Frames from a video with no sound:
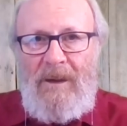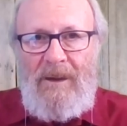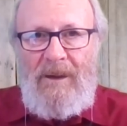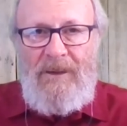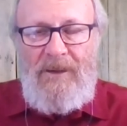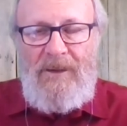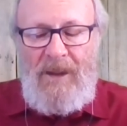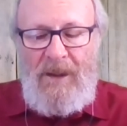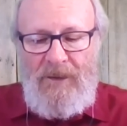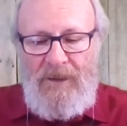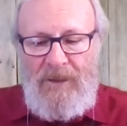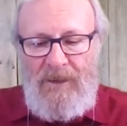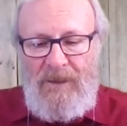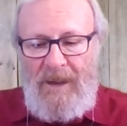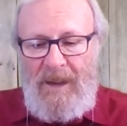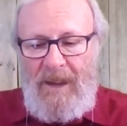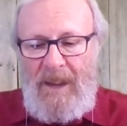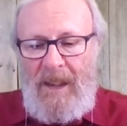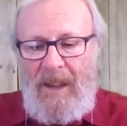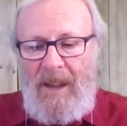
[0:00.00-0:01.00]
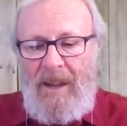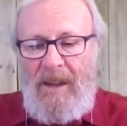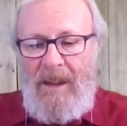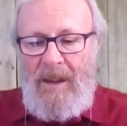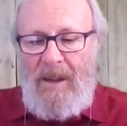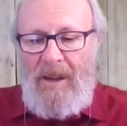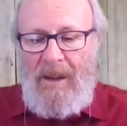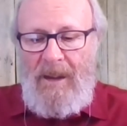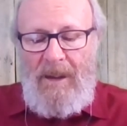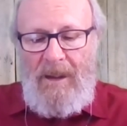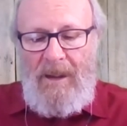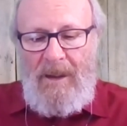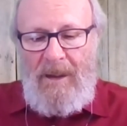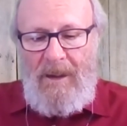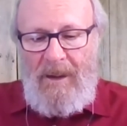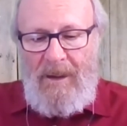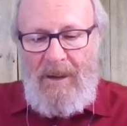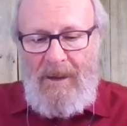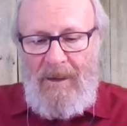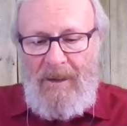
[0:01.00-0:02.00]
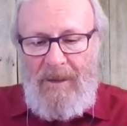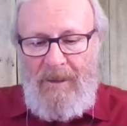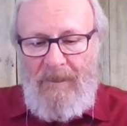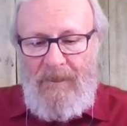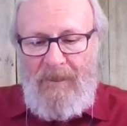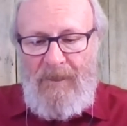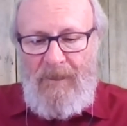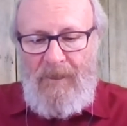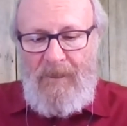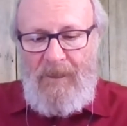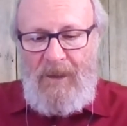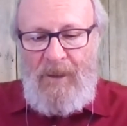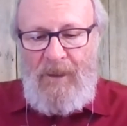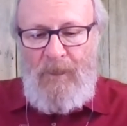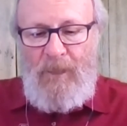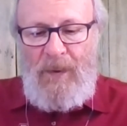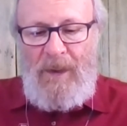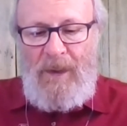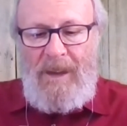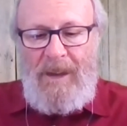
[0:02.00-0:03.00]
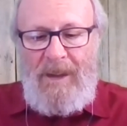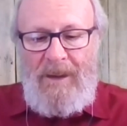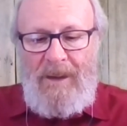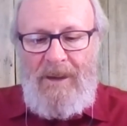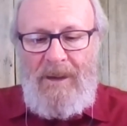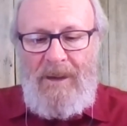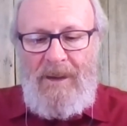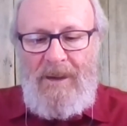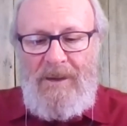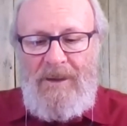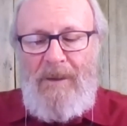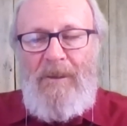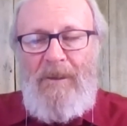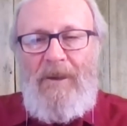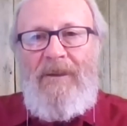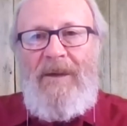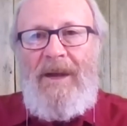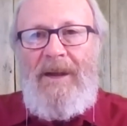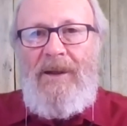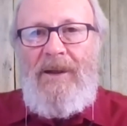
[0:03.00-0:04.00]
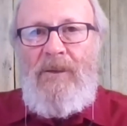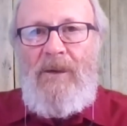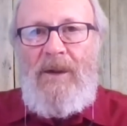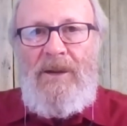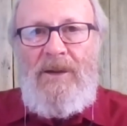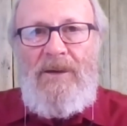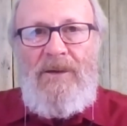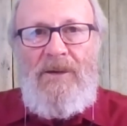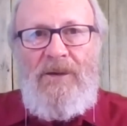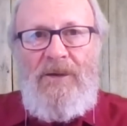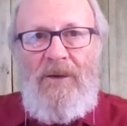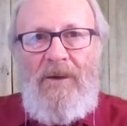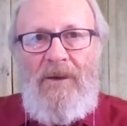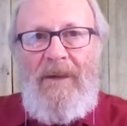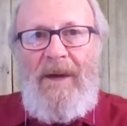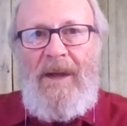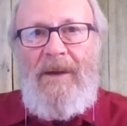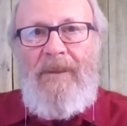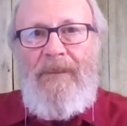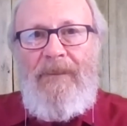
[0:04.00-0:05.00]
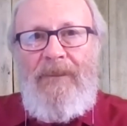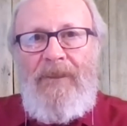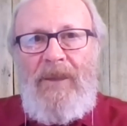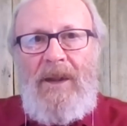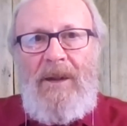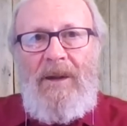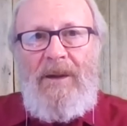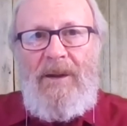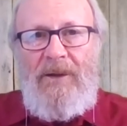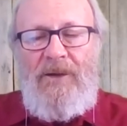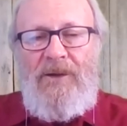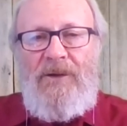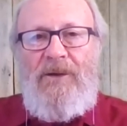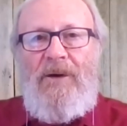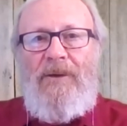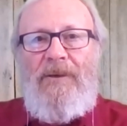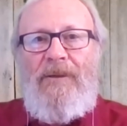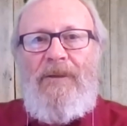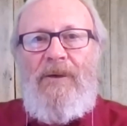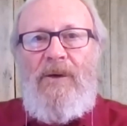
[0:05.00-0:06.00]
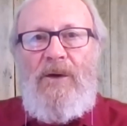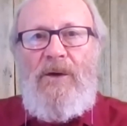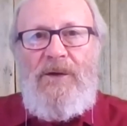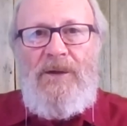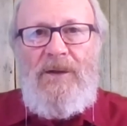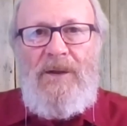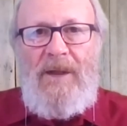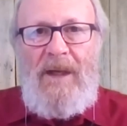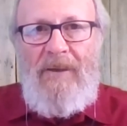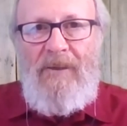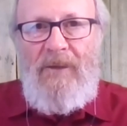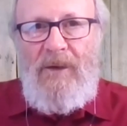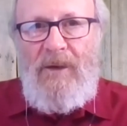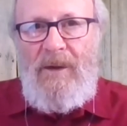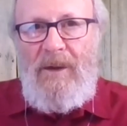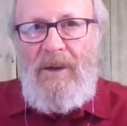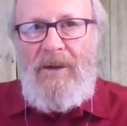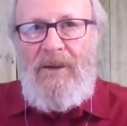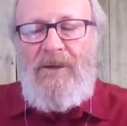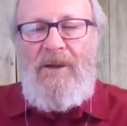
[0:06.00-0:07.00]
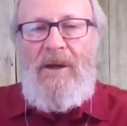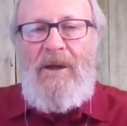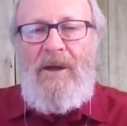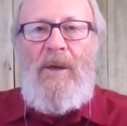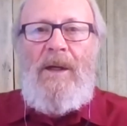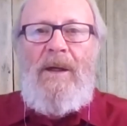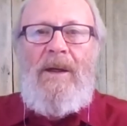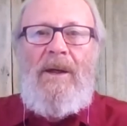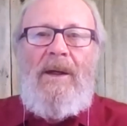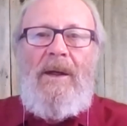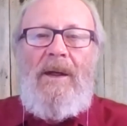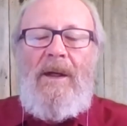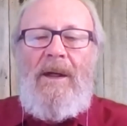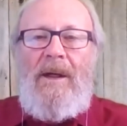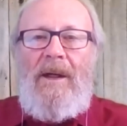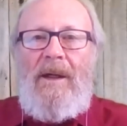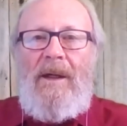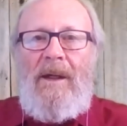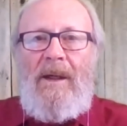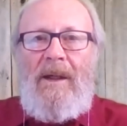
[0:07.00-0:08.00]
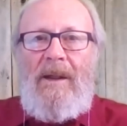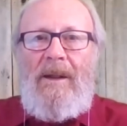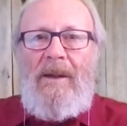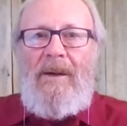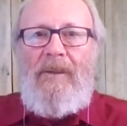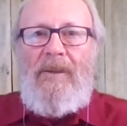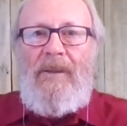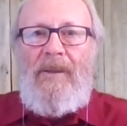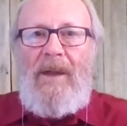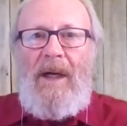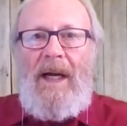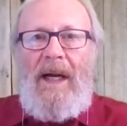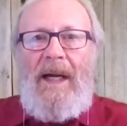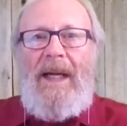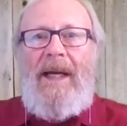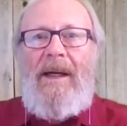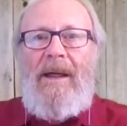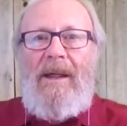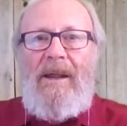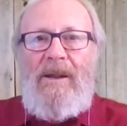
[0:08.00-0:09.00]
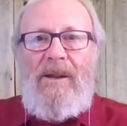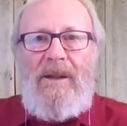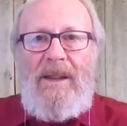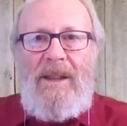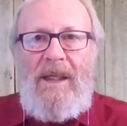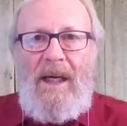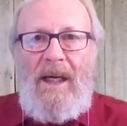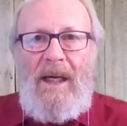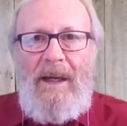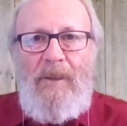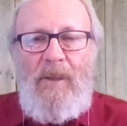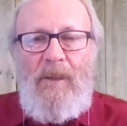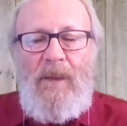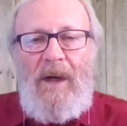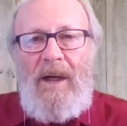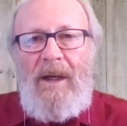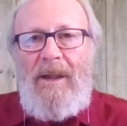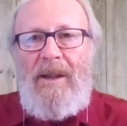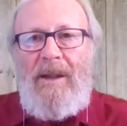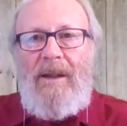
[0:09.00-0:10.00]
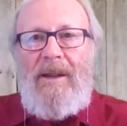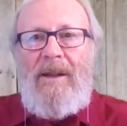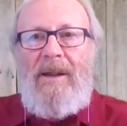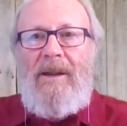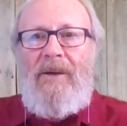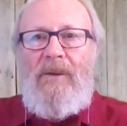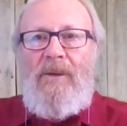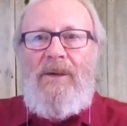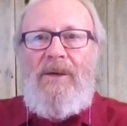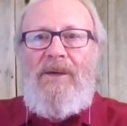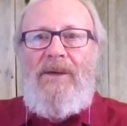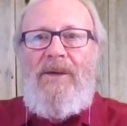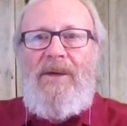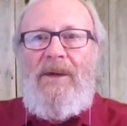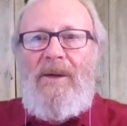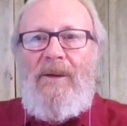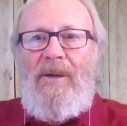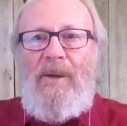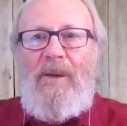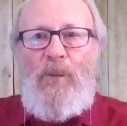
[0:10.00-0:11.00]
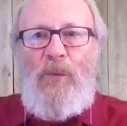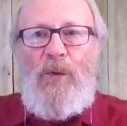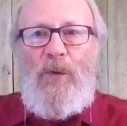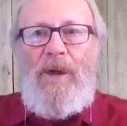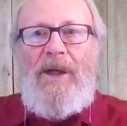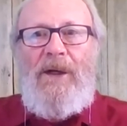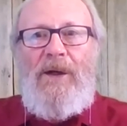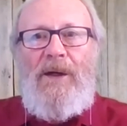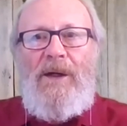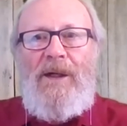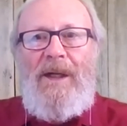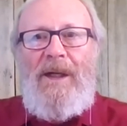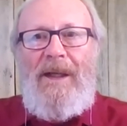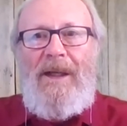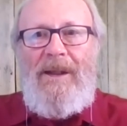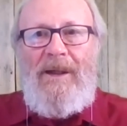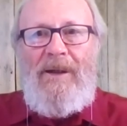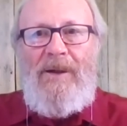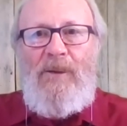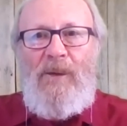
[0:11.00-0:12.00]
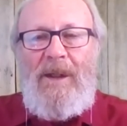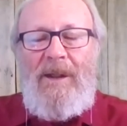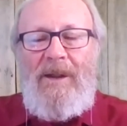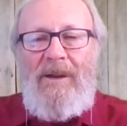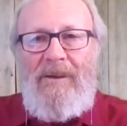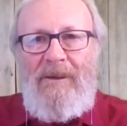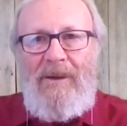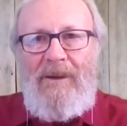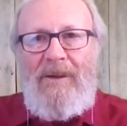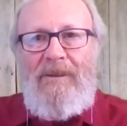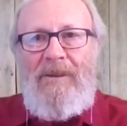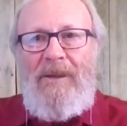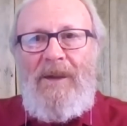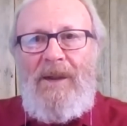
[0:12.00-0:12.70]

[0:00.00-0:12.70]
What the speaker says: session today, complete the Summit Evaluation Survey. This is our first ever summit. I had a good time. I think it was pretty good. I think we could